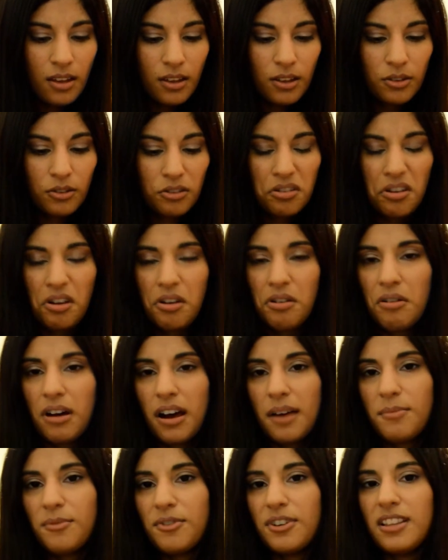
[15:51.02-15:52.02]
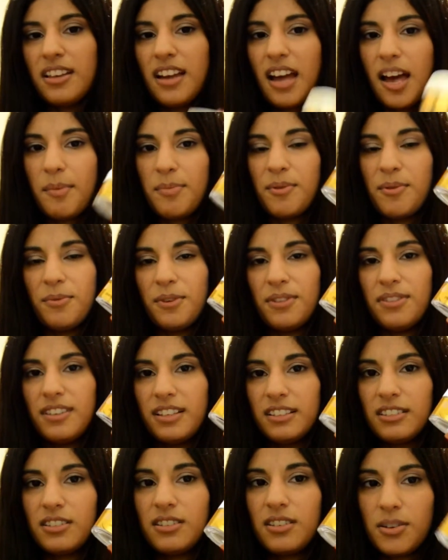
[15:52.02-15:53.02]
So I'm really happy with
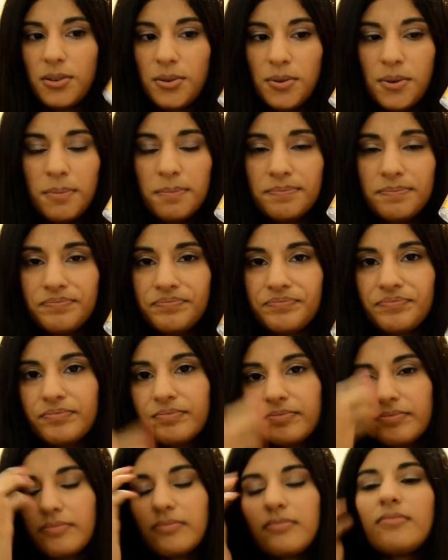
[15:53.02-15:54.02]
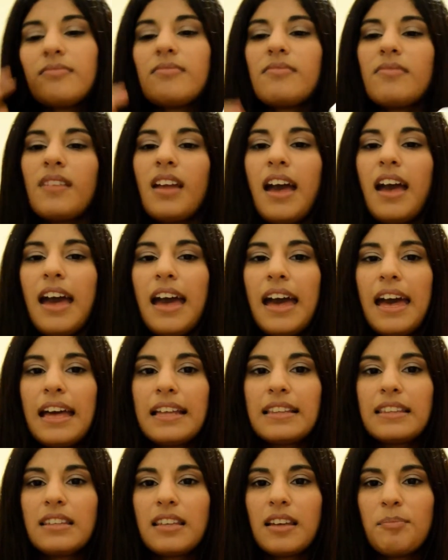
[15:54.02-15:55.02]
these two,
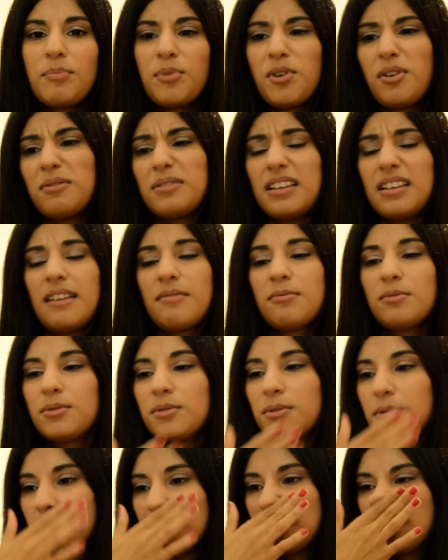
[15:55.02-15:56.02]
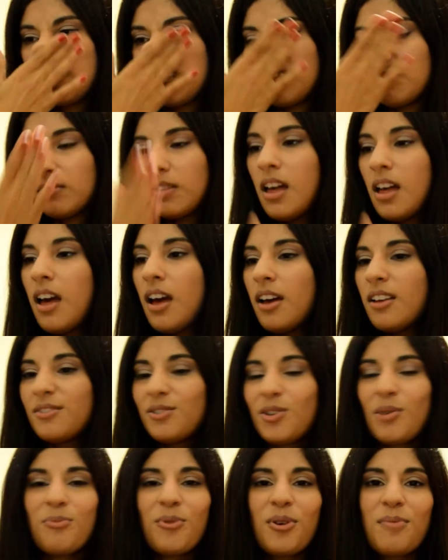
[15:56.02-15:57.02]
and probably I will do
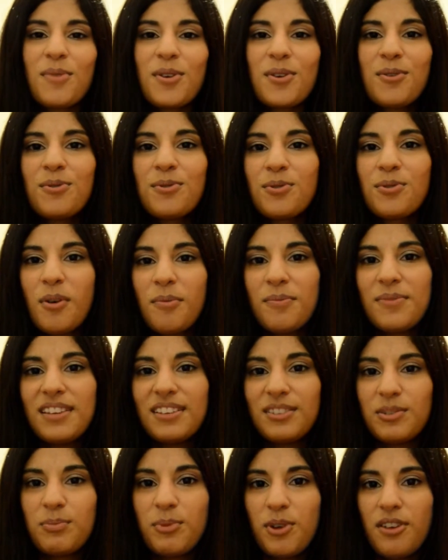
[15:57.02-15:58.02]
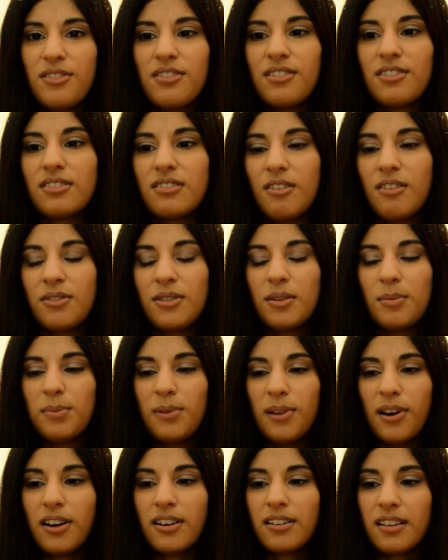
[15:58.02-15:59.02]
some reviews of these products on the
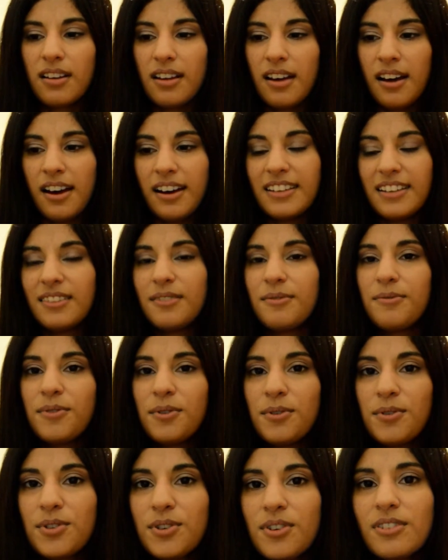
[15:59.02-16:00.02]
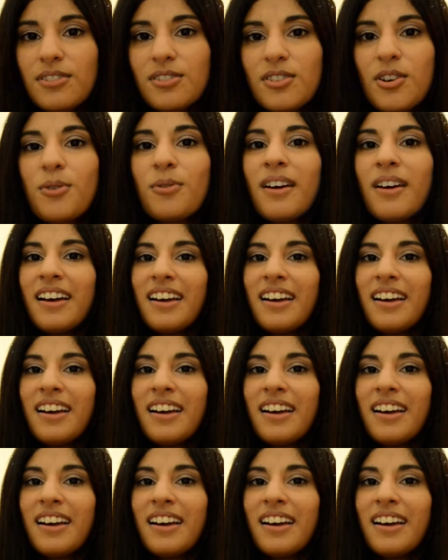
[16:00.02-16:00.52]
blog in the future, so